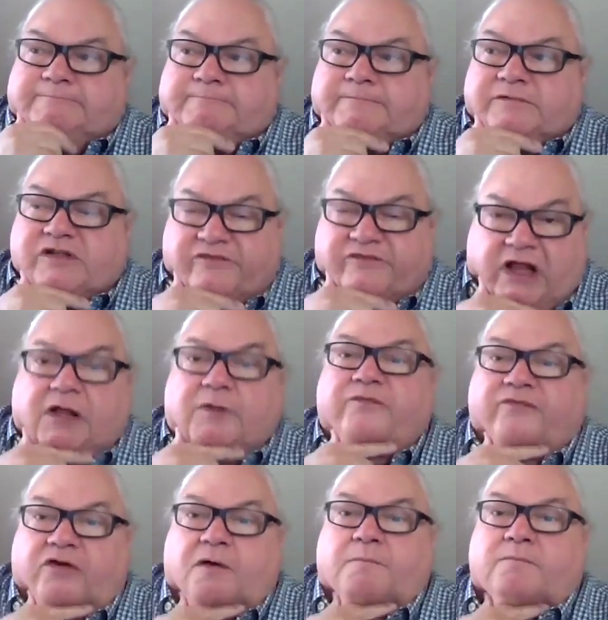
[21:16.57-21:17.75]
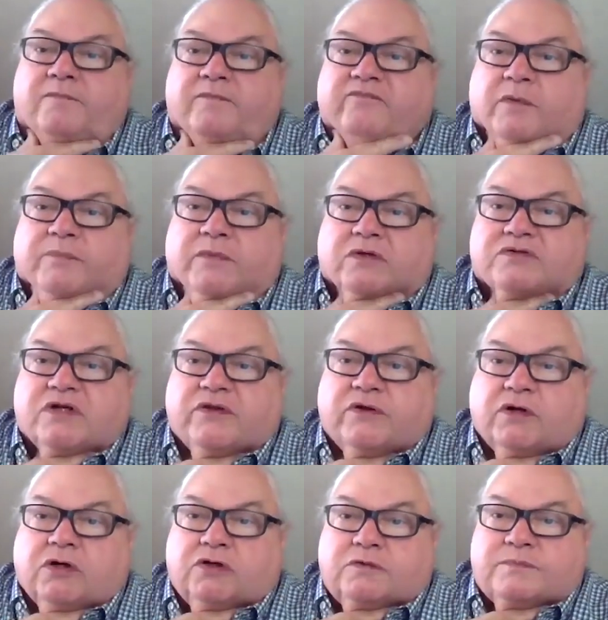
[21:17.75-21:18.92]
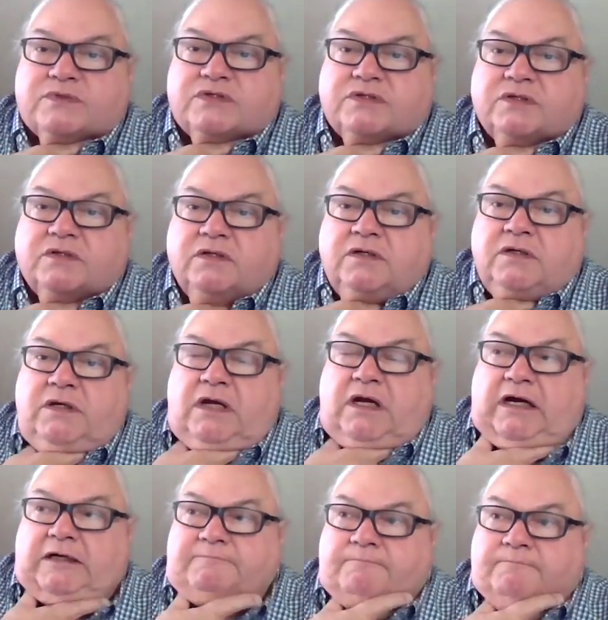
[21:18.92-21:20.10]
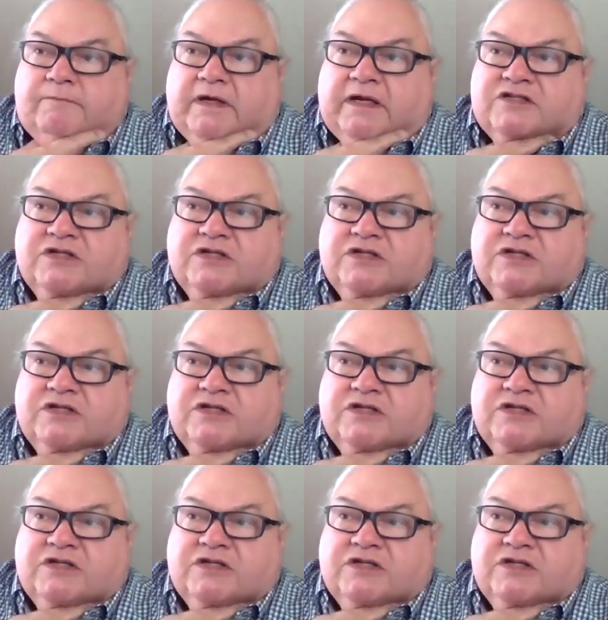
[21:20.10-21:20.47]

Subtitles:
developed from those other groups. It's a